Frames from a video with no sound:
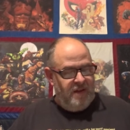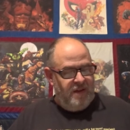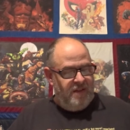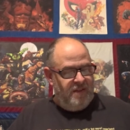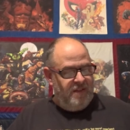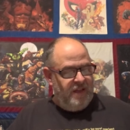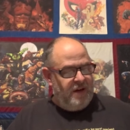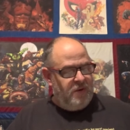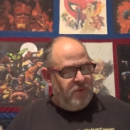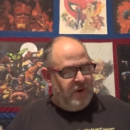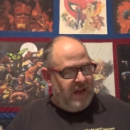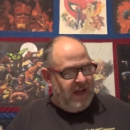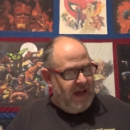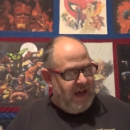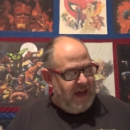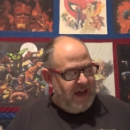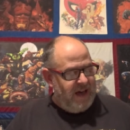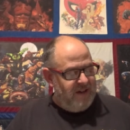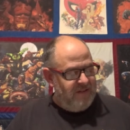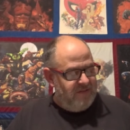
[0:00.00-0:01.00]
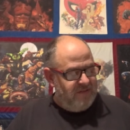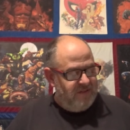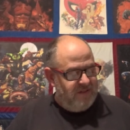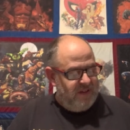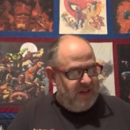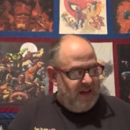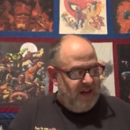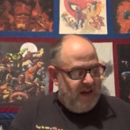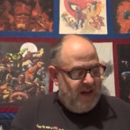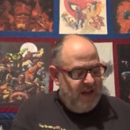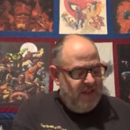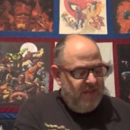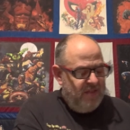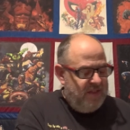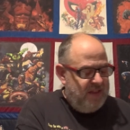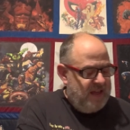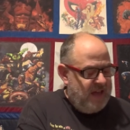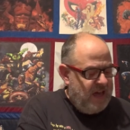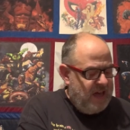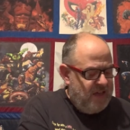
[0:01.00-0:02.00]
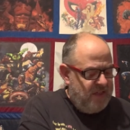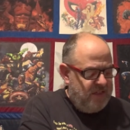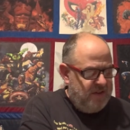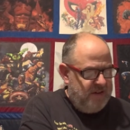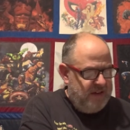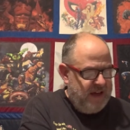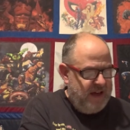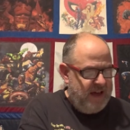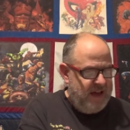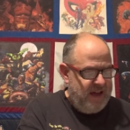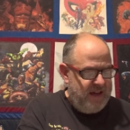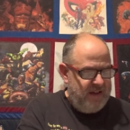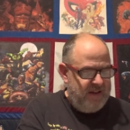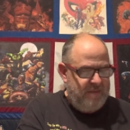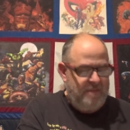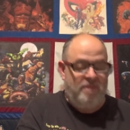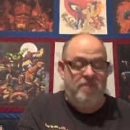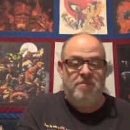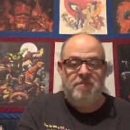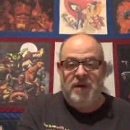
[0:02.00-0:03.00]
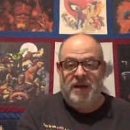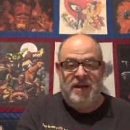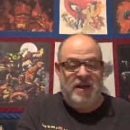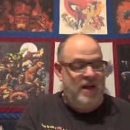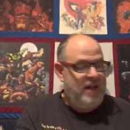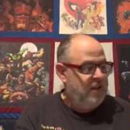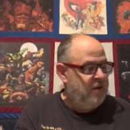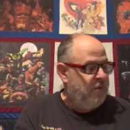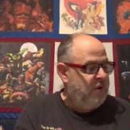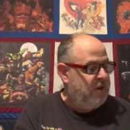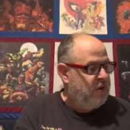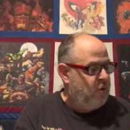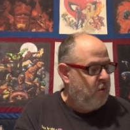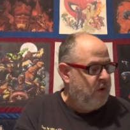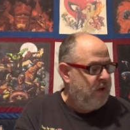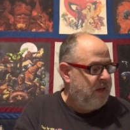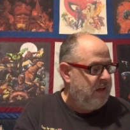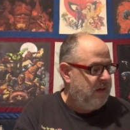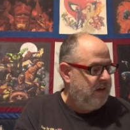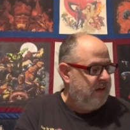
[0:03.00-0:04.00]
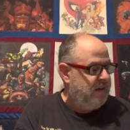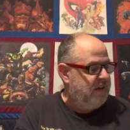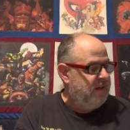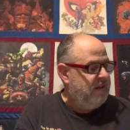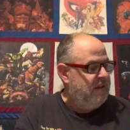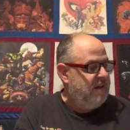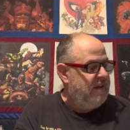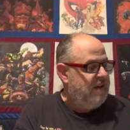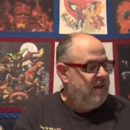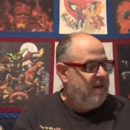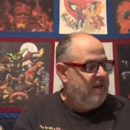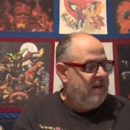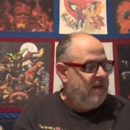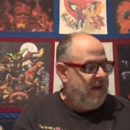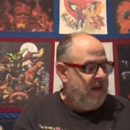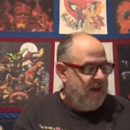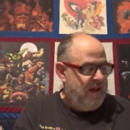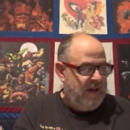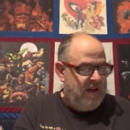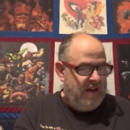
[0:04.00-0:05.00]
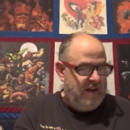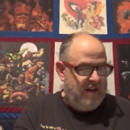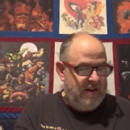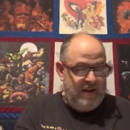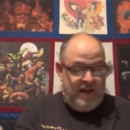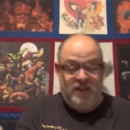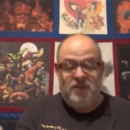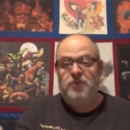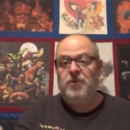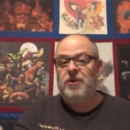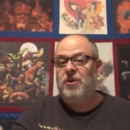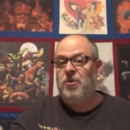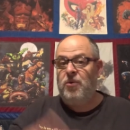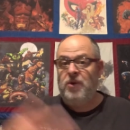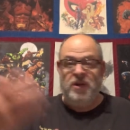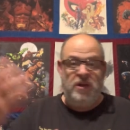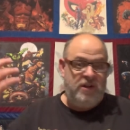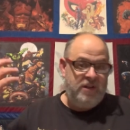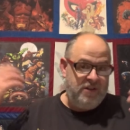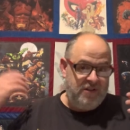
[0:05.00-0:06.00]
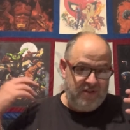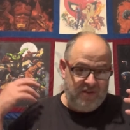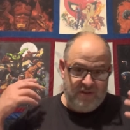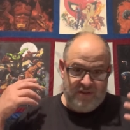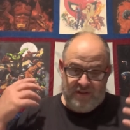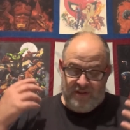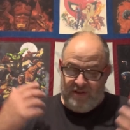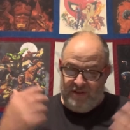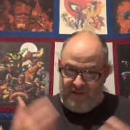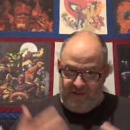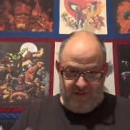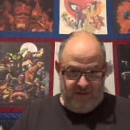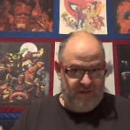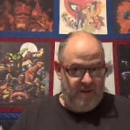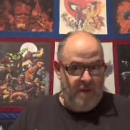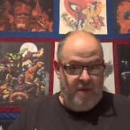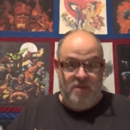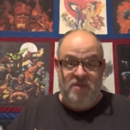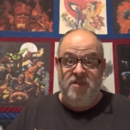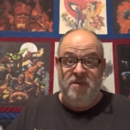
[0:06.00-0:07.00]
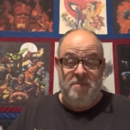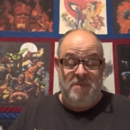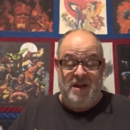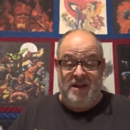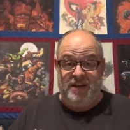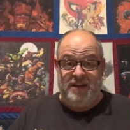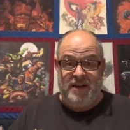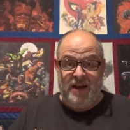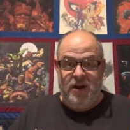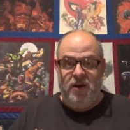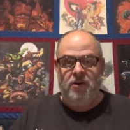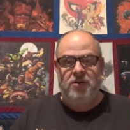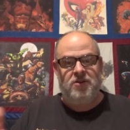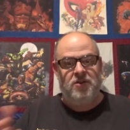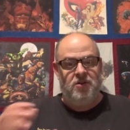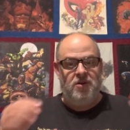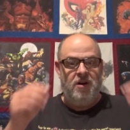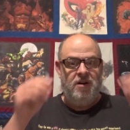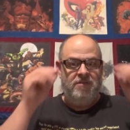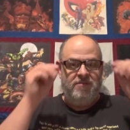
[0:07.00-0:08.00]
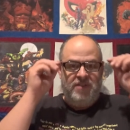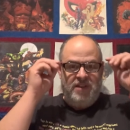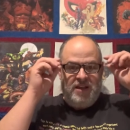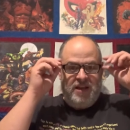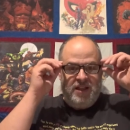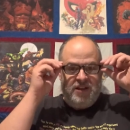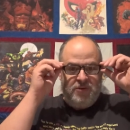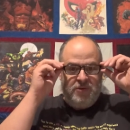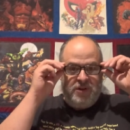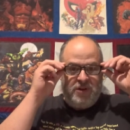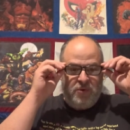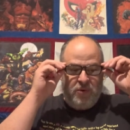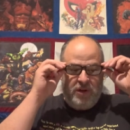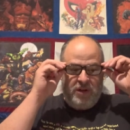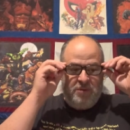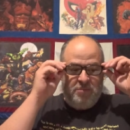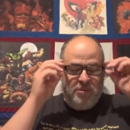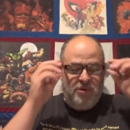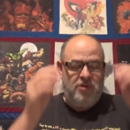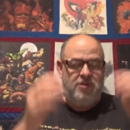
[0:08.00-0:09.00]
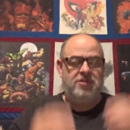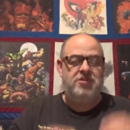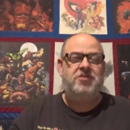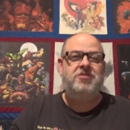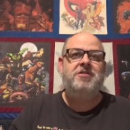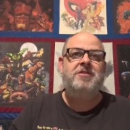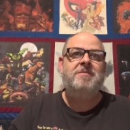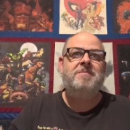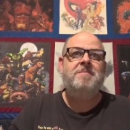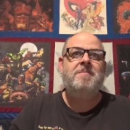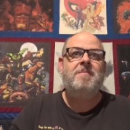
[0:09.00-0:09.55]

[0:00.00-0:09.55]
Then we have On the Eighth Day by Ellery Queen. And Ellery Queen is the main character of the Ellery Queen books.